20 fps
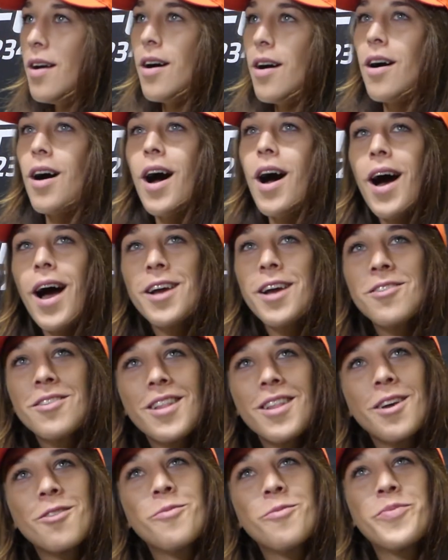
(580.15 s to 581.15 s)
Oh, I
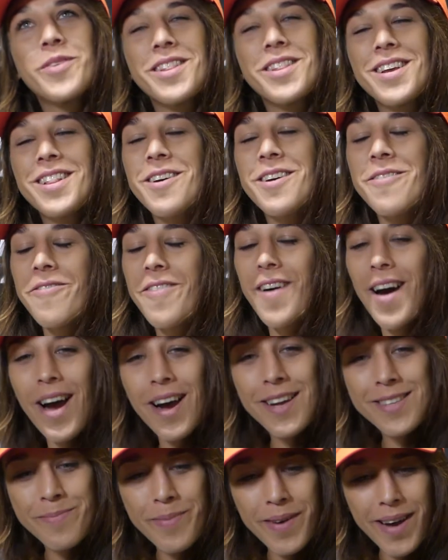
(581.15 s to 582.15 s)
don't like to predict the
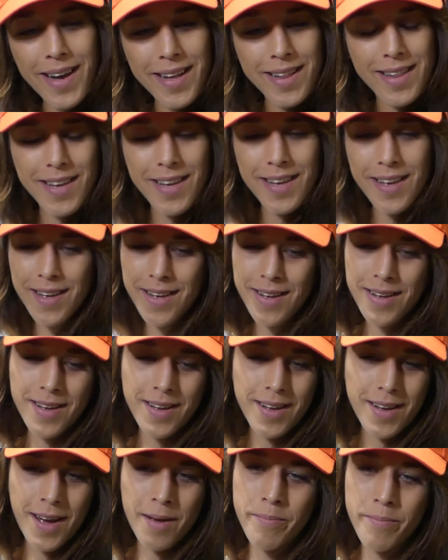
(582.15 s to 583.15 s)
fights, but
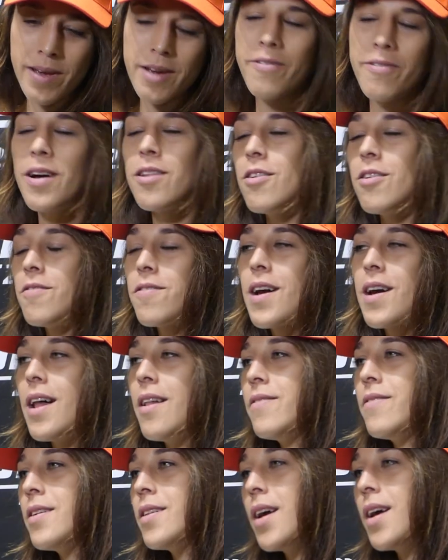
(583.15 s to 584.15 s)
I'm a big fan of
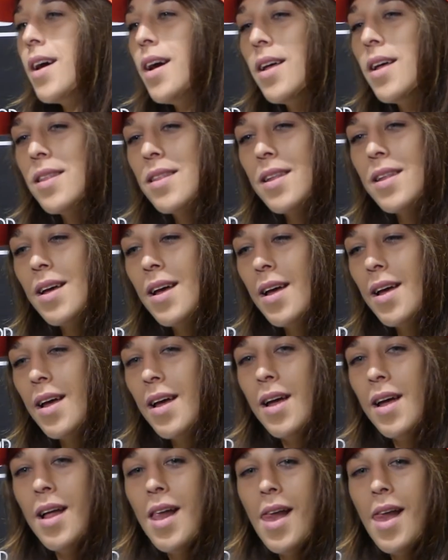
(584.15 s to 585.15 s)
Kelvin,
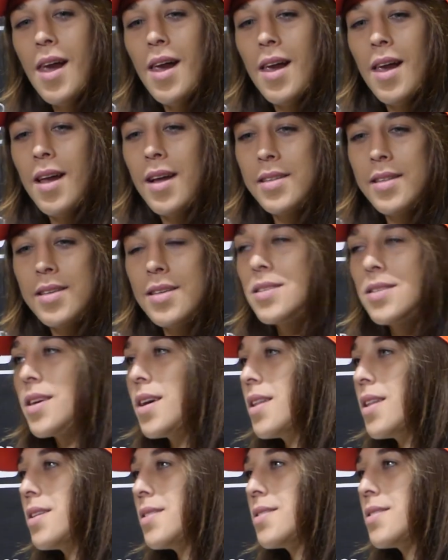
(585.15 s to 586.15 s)
and this
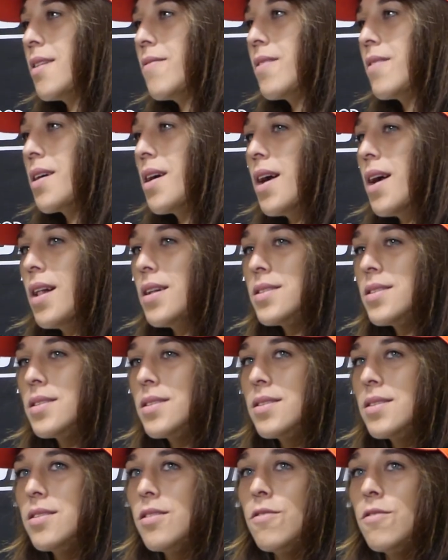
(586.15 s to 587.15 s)
kid is something
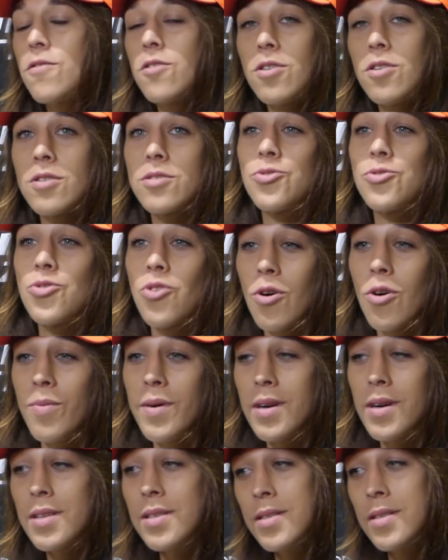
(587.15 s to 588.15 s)
else. Of course,
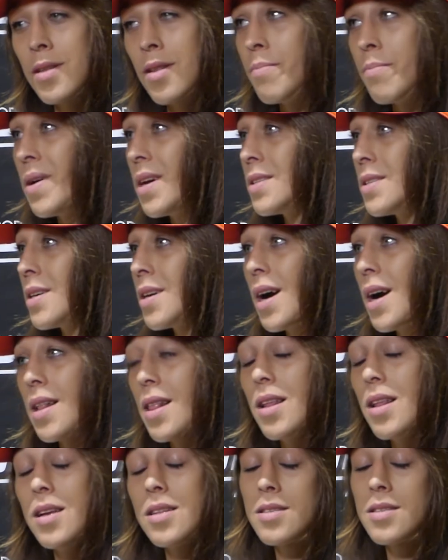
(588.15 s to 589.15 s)
Robert is an amazing
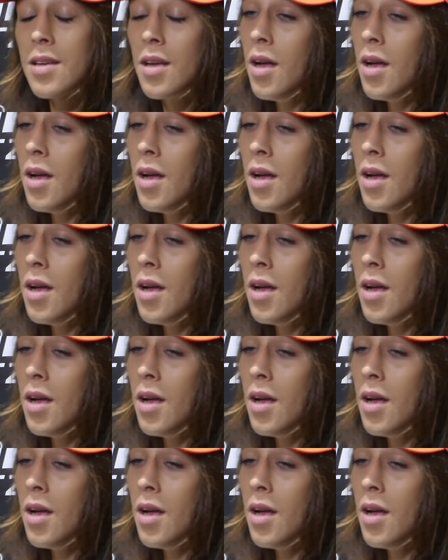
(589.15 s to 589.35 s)
athlete.